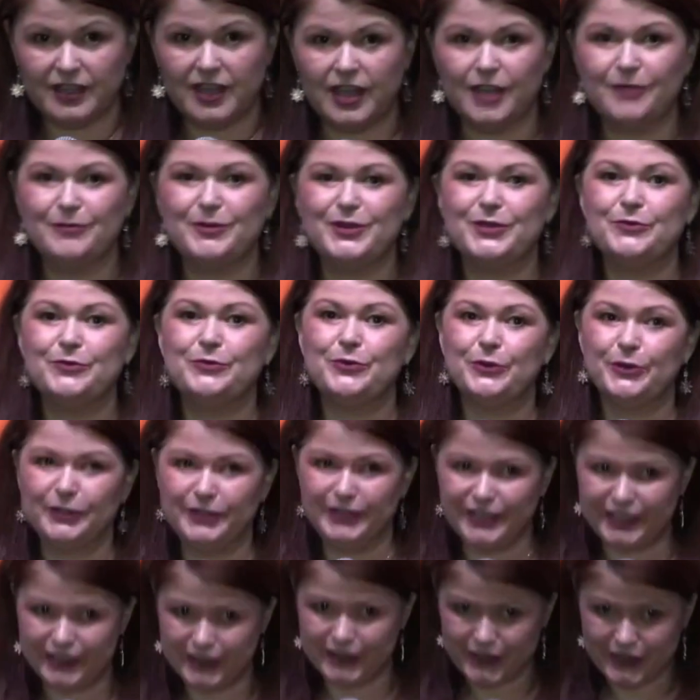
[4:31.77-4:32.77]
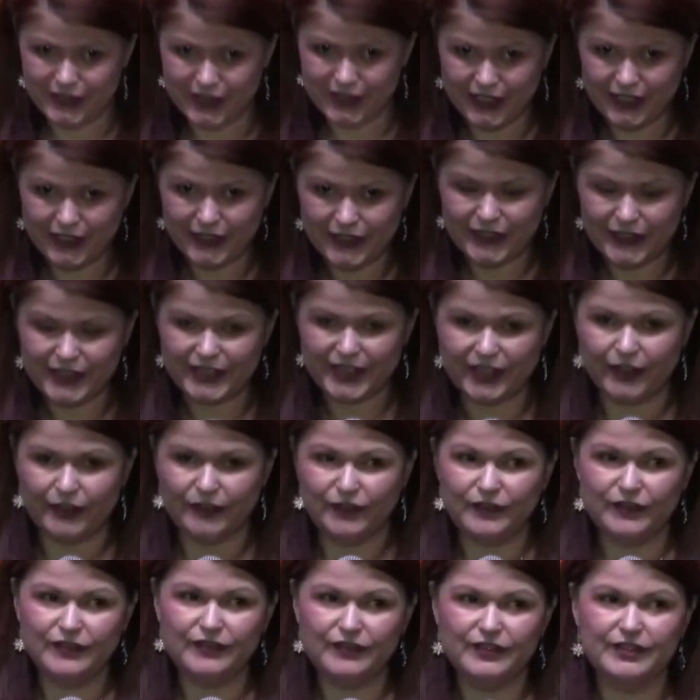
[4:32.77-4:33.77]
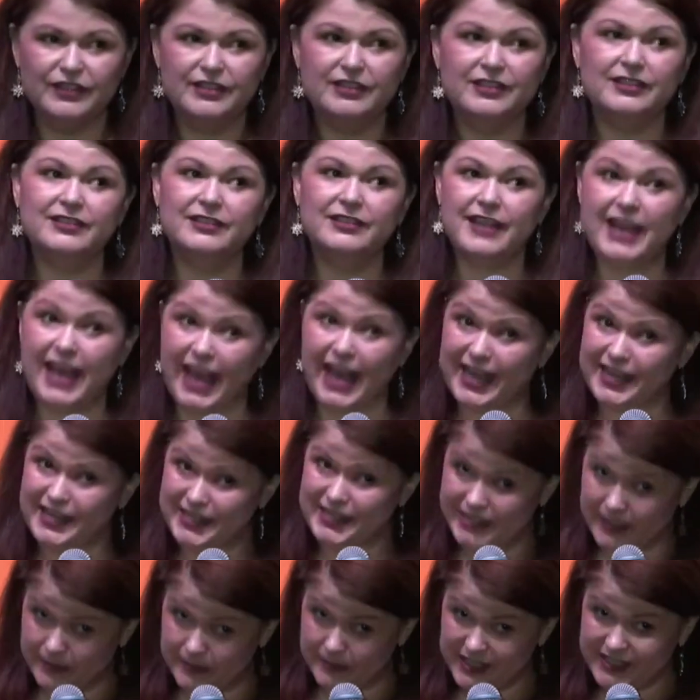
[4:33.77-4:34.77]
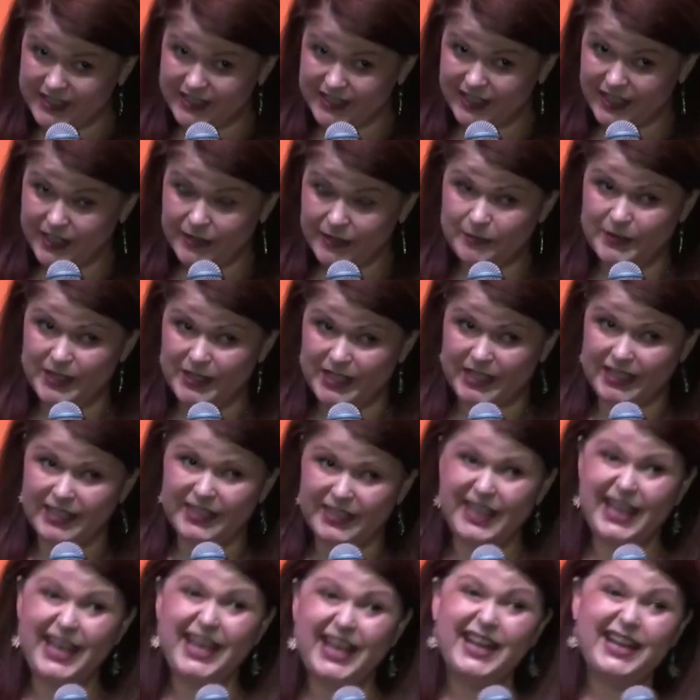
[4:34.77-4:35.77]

I mean world leaders like yourself, academics like me,